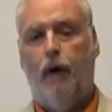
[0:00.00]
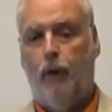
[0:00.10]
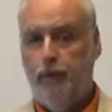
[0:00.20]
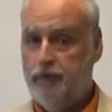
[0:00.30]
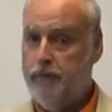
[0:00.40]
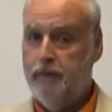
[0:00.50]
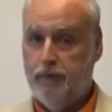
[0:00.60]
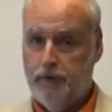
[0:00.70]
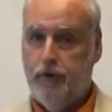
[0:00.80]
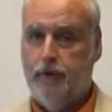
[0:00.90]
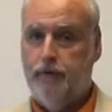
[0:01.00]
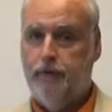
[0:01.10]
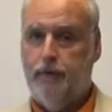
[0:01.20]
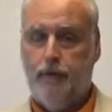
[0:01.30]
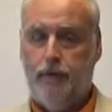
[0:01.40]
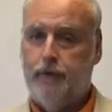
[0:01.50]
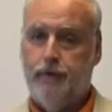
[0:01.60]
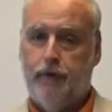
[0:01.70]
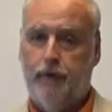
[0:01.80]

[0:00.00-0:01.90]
always be productive throughout your